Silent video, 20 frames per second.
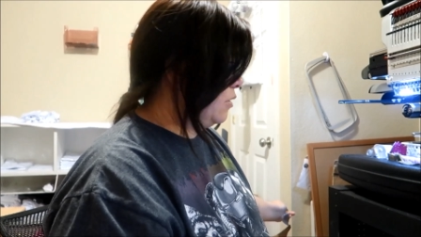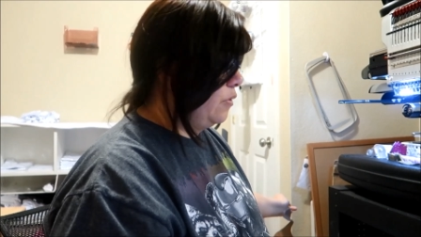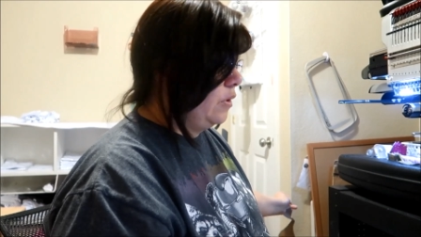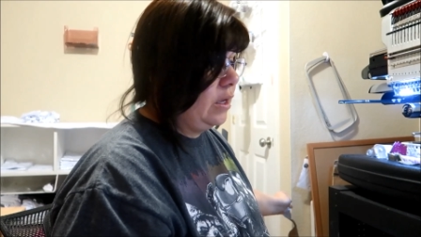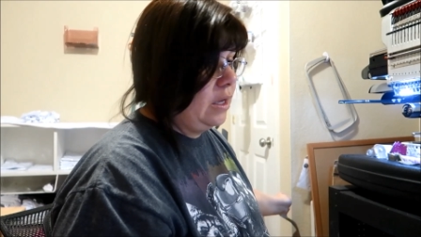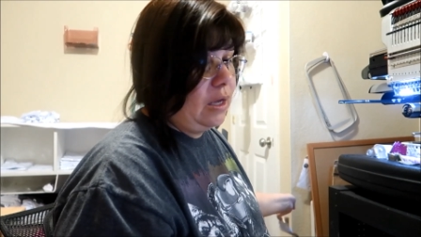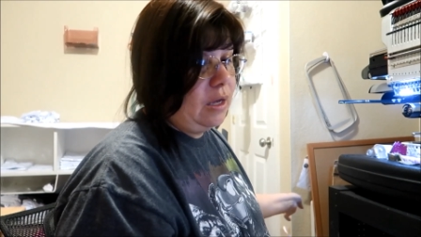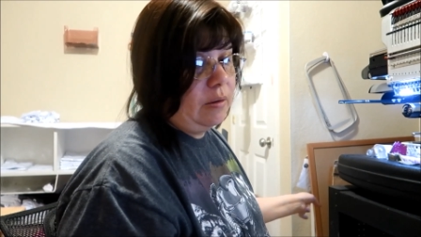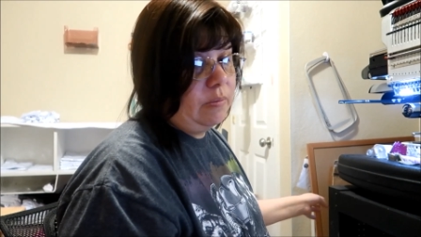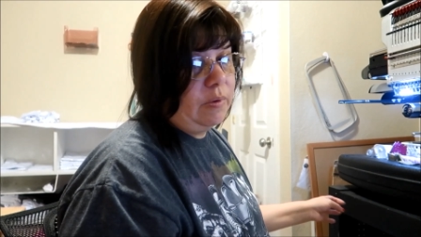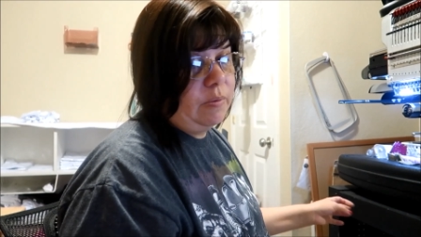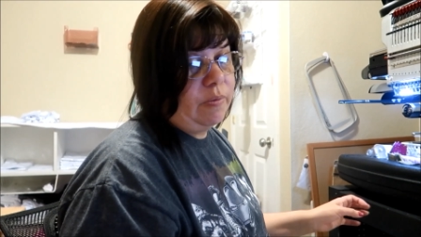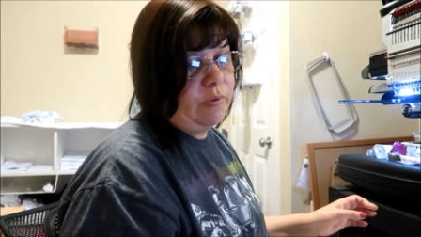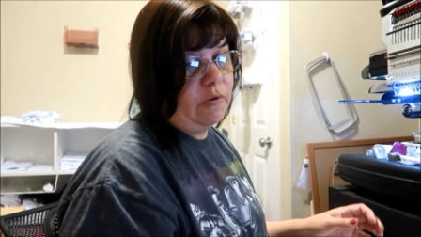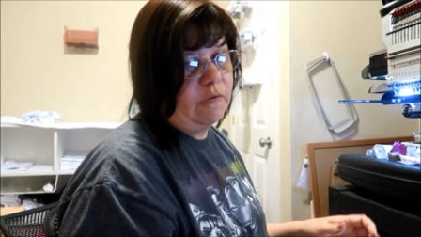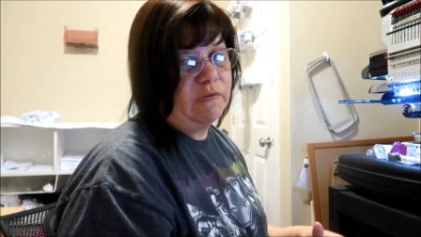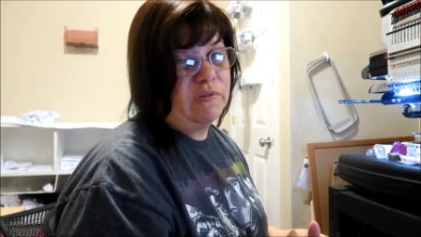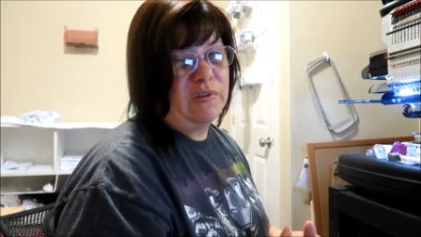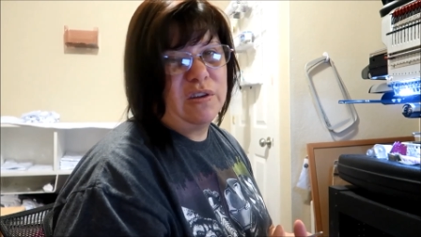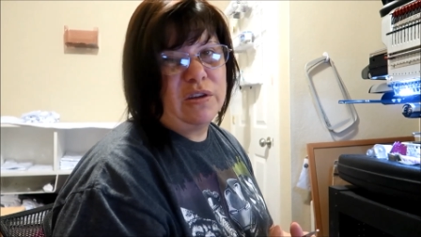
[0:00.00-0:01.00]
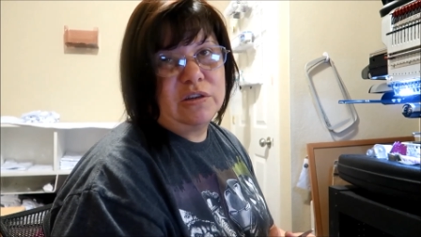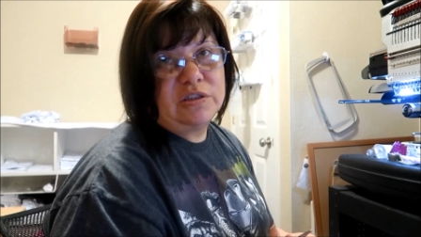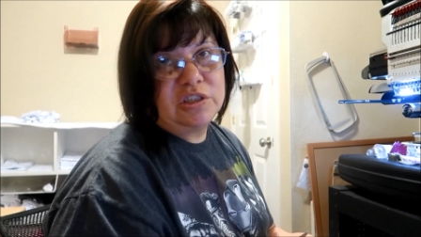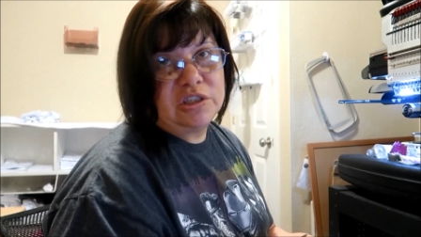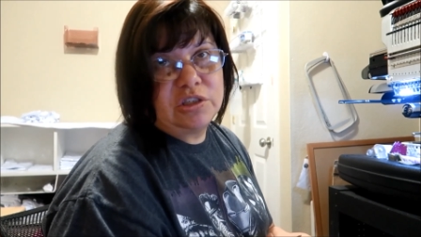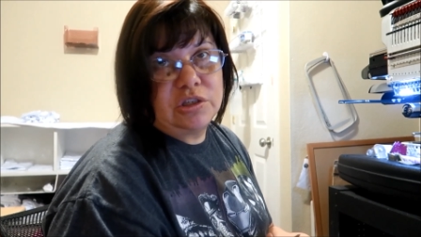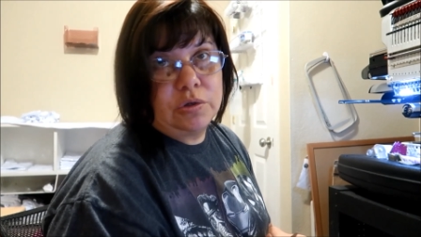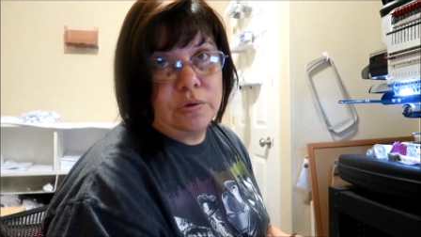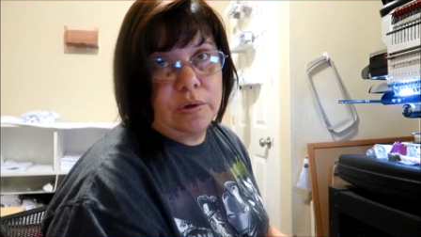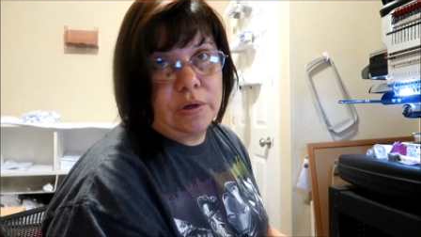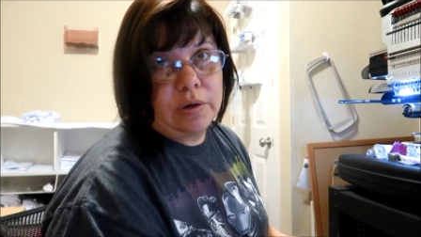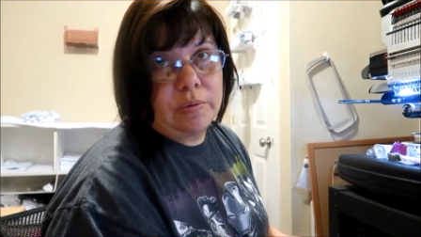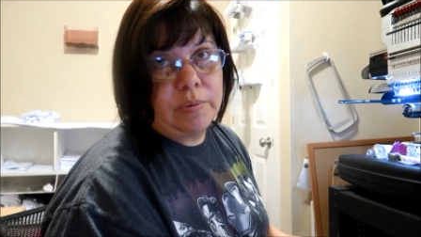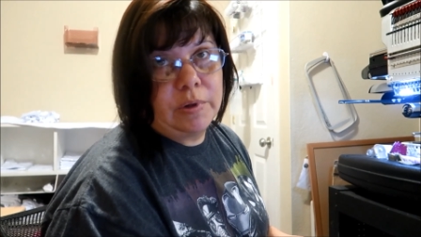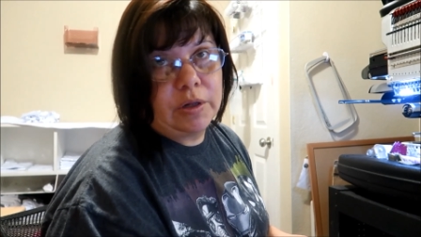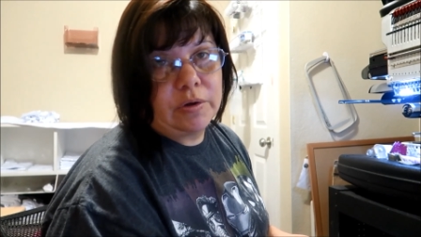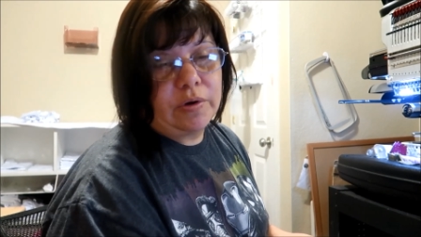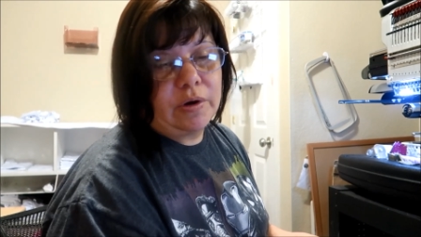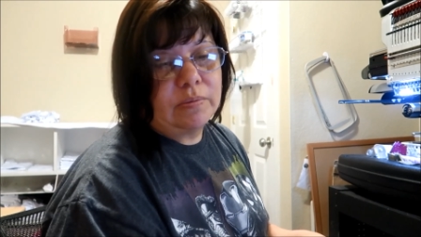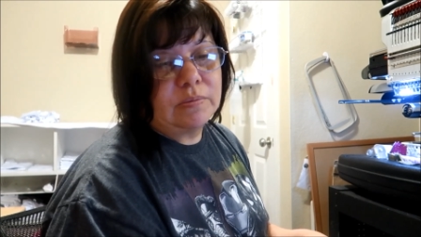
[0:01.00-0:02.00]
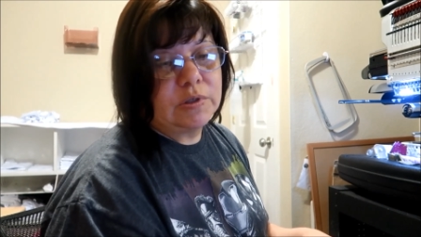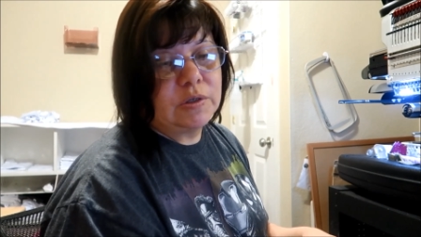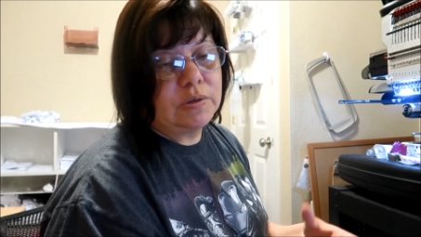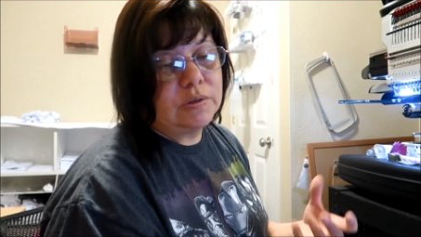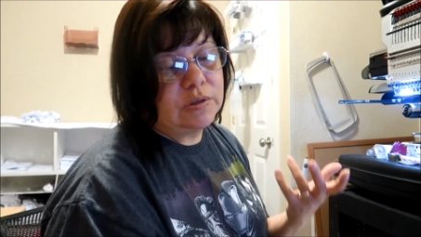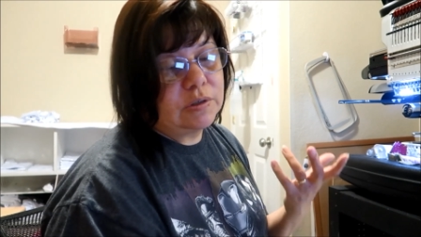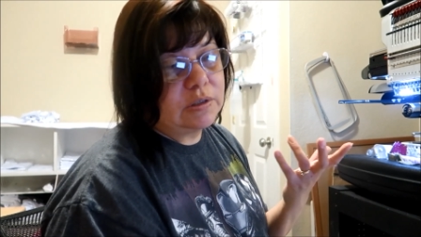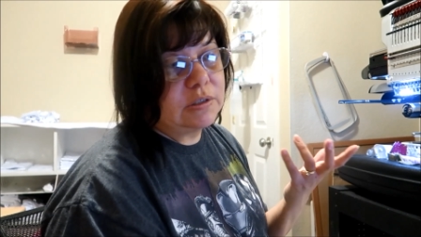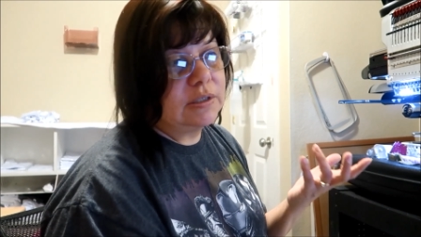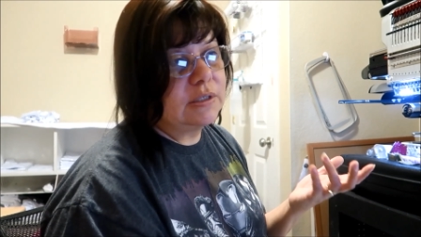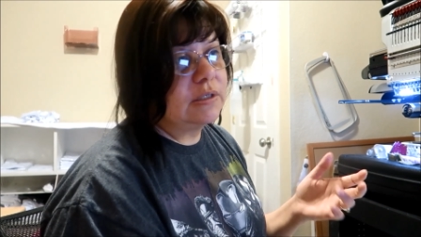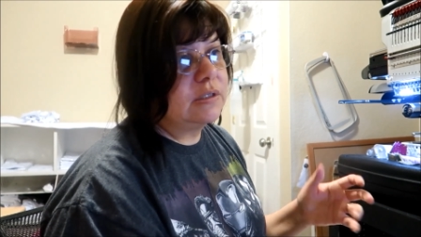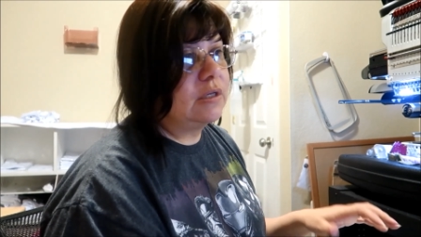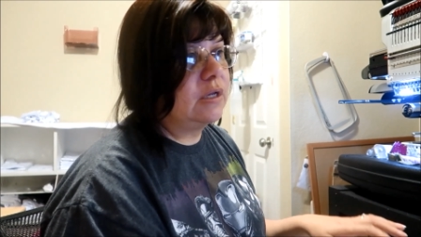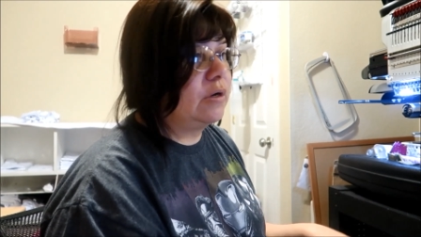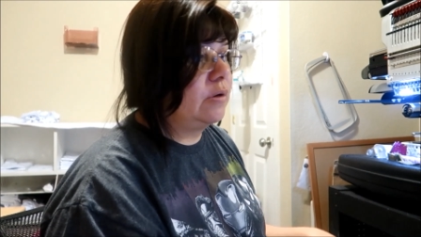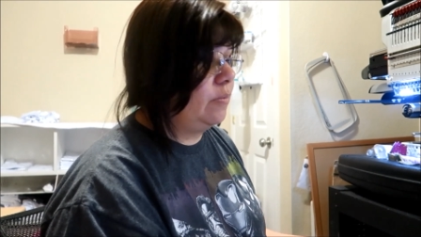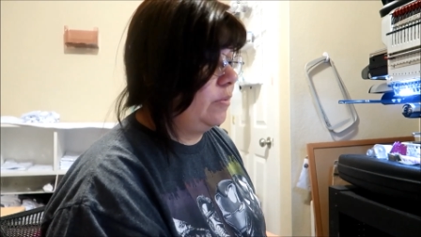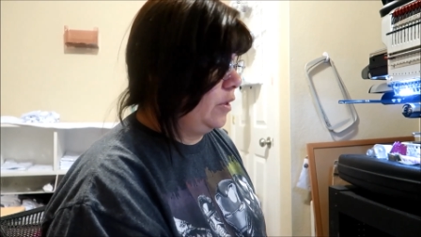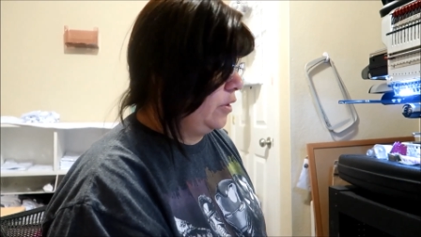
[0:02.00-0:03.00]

3 ibuprofen. They're just 200 milligrams. So I took 600